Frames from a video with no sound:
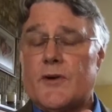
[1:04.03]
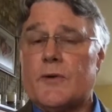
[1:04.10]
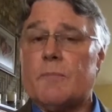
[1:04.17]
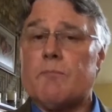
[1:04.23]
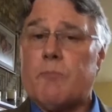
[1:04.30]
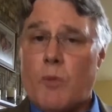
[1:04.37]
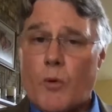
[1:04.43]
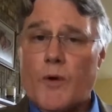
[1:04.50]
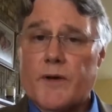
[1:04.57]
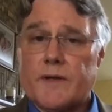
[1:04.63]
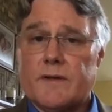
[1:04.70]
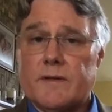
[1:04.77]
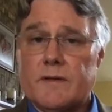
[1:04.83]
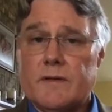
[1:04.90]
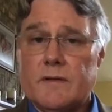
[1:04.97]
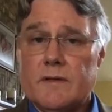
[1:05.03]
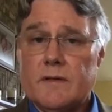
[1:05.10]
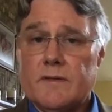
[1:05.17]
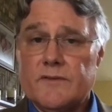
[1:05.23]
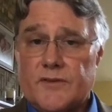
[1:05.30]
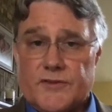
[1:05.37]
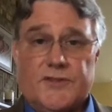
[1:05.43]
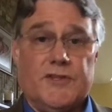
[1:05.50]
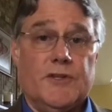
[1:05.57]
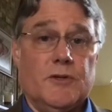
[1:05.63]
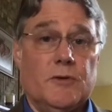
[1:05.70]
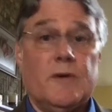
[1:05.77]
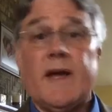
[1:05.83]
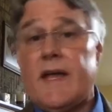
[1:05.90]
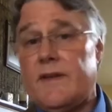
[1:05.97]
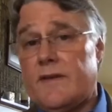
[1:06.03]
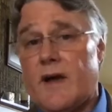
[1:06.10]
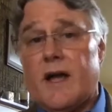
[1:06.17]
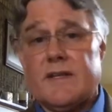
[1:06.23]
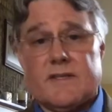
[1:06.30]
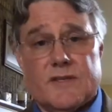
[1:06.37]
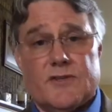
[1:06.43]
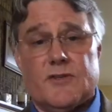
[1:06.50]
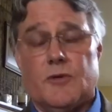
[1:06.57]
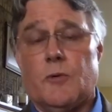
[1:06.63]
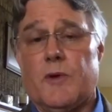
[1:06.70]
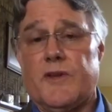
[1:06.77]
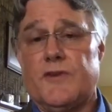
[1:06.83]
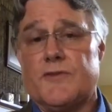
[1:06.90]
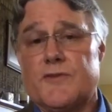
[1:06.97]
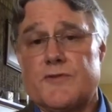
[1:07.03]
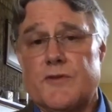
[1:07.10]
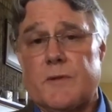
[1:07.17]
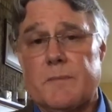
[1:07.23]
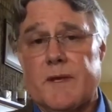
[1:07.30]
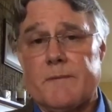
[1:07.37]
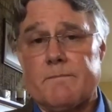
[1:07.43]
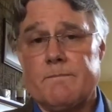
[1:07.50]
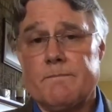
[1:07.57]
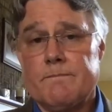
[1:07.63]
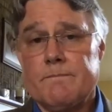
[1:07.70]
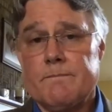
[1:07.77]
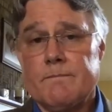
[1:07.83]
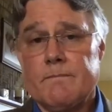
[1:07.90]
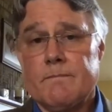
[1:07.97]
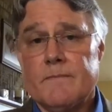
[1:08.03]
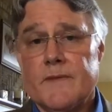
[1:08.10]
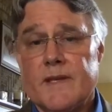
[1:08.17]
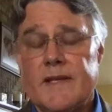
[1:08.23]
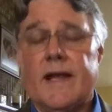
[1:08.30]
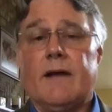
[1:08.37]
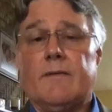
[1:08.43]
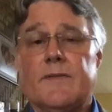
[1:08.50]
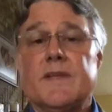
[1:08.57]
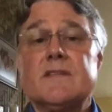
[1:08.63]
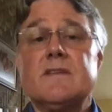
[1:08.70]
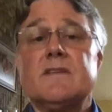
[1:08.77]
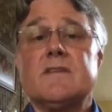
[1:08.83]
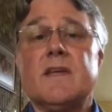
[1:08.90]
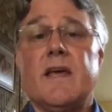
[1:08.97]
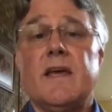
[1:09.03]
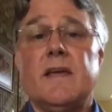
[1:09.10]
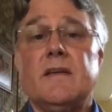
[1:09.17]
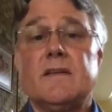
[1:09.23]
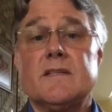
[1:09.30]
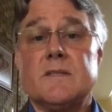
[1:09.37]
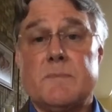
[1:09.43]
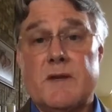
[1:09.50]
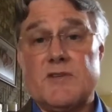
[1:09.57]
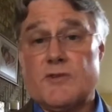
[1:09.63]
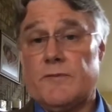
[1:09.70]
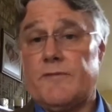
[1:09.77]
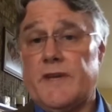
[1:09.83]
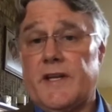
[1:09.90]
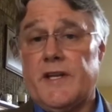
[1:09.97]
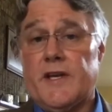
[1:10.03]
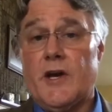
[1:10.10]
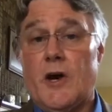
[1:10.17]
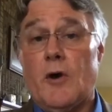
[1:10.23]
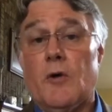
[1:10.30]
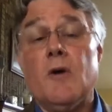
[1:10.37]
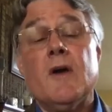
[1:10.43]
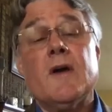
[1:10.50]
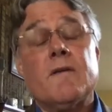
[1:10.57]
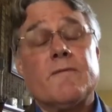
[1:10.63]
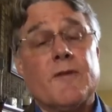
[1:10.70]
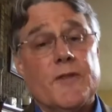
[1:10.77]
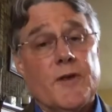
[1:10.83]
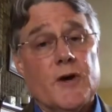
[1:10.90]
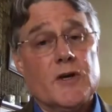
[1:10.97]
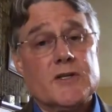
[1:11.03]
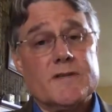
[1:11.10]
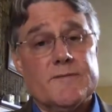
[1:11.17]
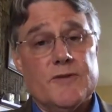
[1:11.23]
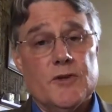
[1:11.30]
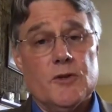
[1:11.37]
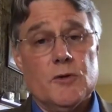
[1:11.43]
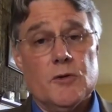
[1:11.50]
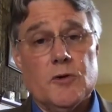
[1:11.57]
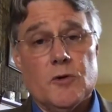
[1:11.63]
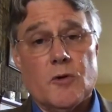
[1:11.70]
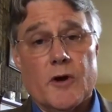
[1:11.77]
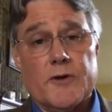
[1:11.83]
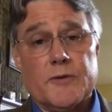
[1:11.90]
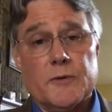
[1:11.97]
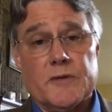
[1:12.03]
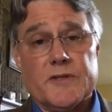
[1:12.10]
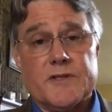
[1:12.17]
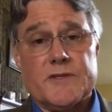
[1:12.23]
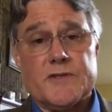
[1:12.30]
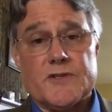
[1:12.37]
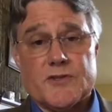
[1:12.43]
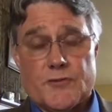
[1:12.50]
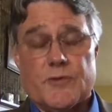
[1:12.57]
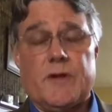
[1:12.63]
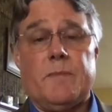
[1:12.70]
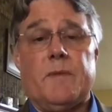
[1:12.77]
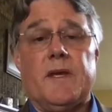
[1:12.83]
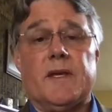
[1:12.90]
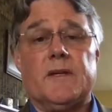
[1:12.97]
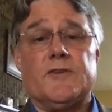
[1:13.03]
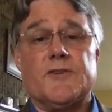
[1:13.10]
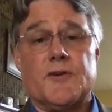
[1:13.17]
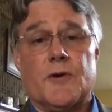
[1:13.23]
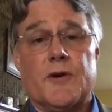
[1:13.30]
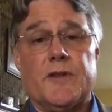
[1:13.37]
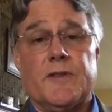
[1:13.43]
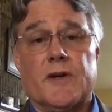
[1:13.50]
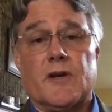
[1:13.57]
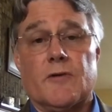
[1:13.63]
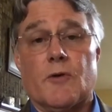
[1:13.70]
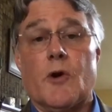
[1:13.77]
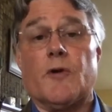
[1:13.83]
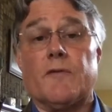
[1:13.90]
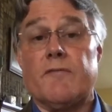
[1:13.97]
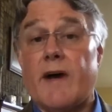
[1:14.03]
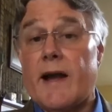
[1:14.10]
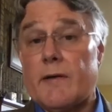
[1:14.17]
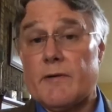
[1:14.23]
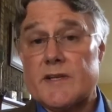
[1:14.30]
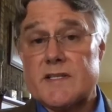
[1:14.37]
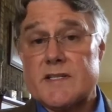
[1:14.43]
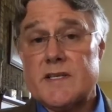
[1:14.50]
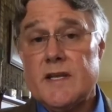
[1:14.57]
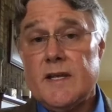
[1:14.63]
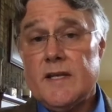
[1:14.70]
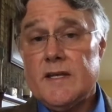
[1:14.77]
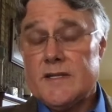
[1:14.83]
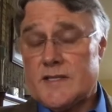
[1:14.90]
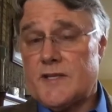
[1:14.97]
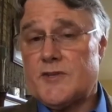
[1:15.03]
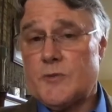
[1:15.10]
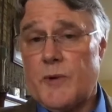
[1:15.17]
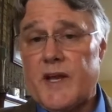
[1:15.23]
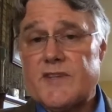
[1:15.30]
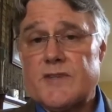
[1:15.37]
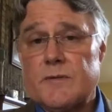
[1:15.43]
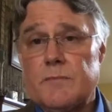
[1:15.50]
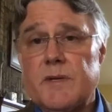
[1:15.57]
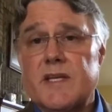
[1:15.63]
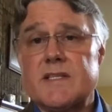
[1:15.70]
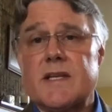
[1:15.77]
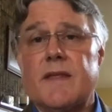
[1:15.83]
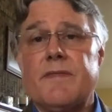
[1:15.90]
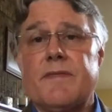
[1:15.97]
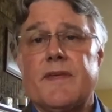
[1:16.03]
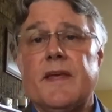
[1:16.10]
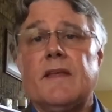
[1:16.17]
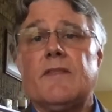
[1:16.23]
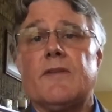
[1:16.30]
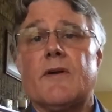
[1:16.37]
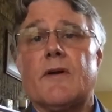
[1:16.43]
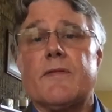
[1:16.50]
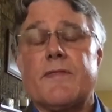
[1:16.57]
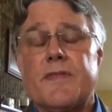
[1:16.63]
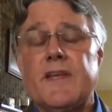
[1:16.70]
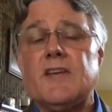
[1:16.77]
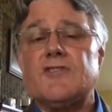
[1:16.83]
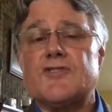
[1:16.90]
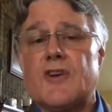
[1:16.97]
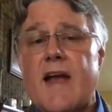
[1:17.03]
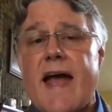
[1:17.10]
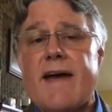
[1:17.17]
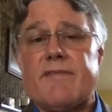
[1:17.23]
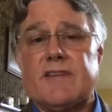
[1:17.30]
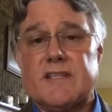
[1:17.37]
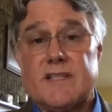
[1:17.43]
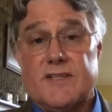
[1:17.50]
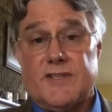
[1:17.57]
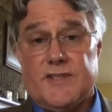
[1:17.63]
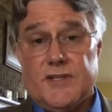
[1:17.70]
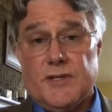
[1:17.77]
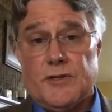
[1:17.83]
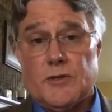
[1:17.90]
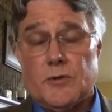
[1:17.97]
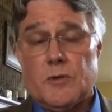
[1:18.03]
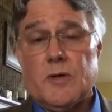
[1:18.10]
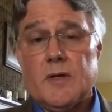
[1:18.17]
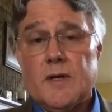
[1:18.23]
important to do and not to do when you're streaming. Now, this is a special video for those of you who are doing streaming during the coronavirus situation, because I think there are things you're having to do